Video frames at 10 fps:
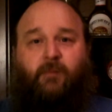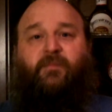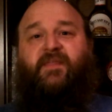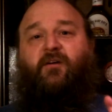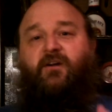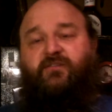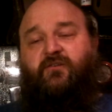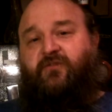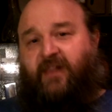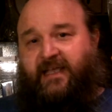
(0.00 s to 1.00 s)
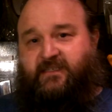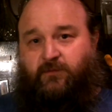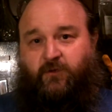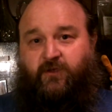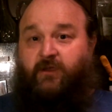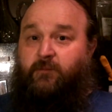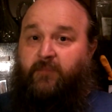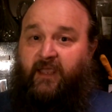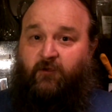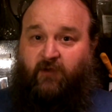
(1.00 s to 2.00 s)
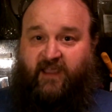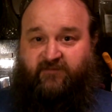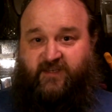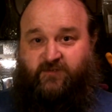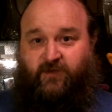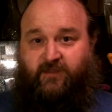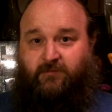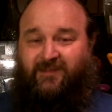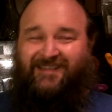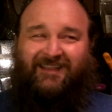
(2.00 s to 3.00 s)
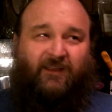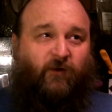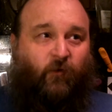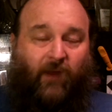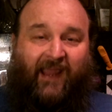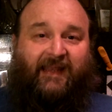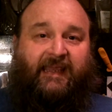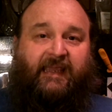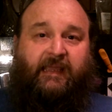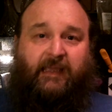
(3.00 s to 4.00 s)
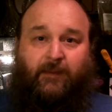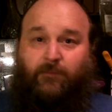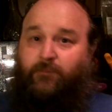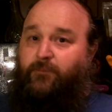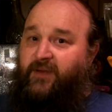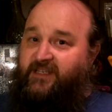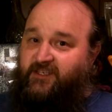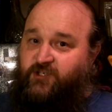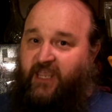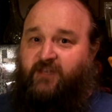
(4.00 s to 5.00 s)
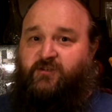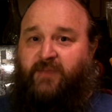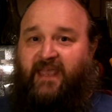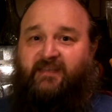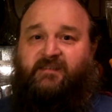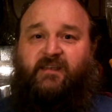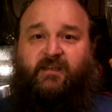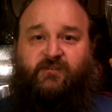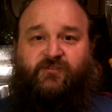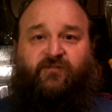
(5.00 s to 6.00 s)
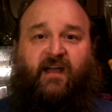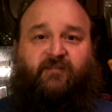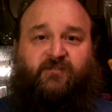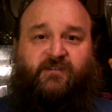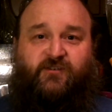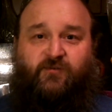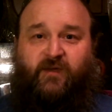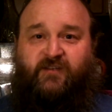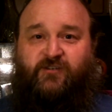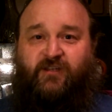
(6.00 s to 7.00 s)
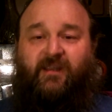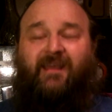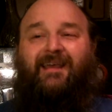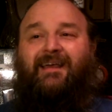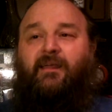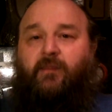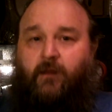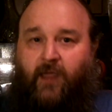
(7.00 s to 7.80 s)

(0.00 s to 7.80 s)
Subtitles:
But they're also flexible. You can make gravies with them. It's a little grainy, but it's a change of pace in a survival situation that'll